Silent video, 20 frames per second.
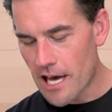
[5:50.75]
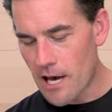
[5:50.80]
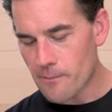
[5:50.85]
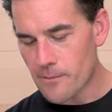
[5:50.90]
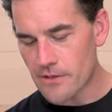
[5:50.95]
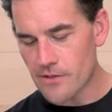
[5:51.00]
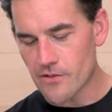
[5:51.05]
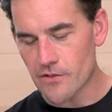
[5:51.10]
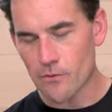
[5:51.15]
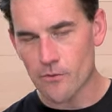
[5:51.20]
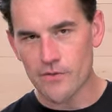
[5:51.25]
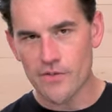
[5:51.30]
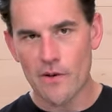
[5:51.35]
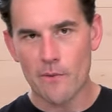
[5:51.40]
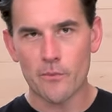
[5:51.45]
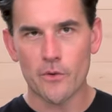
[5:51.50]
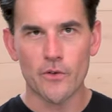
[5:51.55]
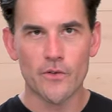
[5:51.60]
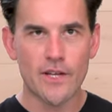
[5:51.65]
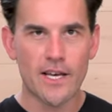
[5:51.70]
happens to
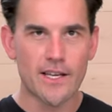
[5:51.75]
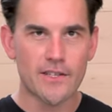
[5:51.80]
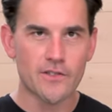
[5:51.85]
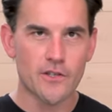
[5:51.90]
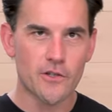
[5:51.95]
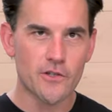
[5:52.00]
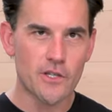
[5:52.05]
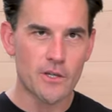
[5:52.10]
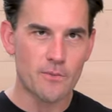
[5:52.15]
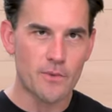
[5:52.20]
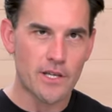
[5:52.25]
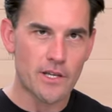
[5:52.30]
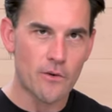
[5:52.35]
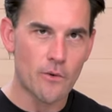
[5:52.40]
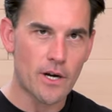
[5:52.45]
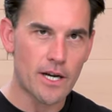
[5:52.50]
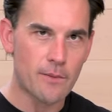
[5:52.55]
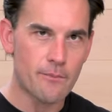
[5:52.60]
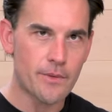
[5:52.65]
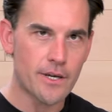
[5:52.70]
resemble the SRGP
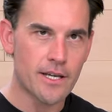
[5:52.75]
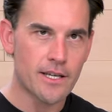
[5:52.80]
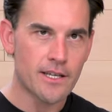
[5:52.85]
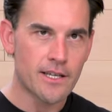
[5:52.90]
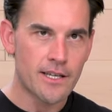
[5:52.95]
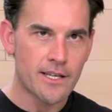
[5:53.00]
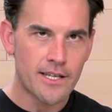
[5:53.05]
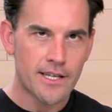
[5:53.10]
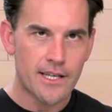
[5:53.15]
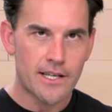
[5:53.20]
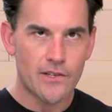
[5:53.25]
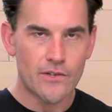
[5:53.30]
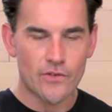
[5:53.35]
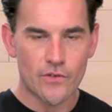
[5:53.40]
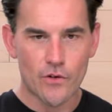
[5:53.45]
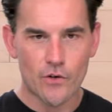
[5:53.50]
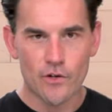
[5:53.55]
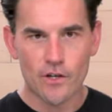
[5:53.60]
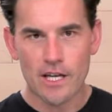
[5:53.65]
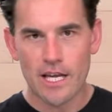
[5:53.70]
quite a bit in
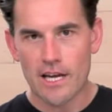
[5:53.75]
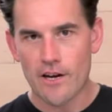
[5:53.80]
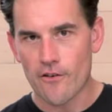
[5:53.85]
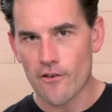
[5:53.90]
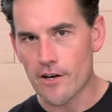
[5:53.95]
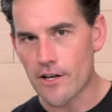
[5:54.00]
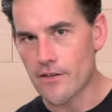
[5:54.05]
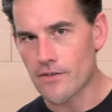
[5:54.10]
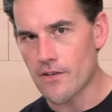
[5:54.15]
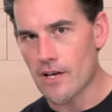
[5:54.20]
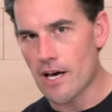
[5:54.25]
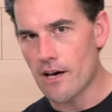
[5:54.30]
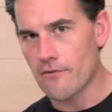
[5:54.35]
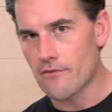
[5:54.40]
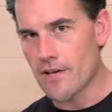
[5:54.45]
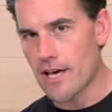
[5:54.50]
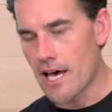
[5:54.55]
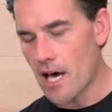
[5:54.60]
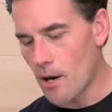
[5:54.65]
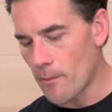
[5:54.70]
certain areas
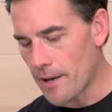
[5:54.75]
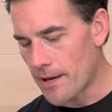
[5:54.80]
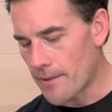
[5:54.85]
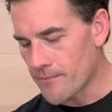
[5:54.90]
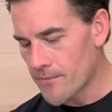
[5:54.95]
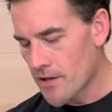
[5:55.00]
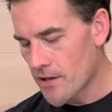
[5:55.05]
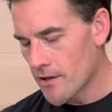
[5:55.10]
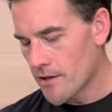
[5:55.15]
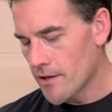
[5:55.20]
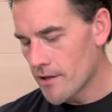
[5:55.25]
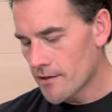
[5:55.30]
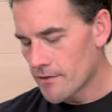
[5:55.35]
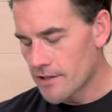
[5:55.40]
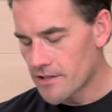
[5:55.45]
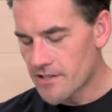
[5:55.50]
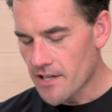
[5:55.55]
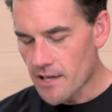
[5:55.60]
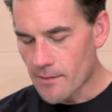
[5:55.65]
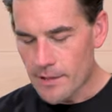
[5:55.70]
of the helmet.
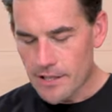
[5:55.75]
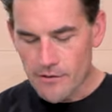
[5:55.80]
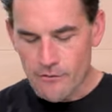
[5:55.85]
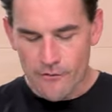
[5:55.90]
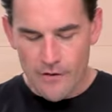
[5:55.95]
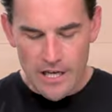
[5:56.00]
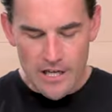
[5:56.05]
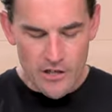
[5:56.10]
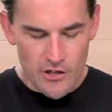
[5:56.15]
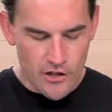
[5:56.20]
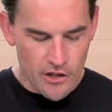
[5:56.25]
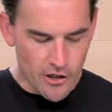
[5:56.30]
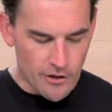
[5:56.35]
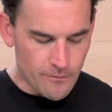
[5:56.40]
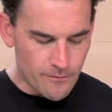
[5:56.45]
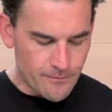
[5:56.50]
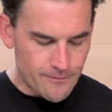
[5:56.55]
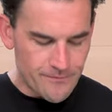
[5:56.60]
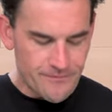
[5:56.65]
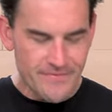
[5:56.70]
Let's talk about the face
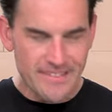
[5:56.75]
shield.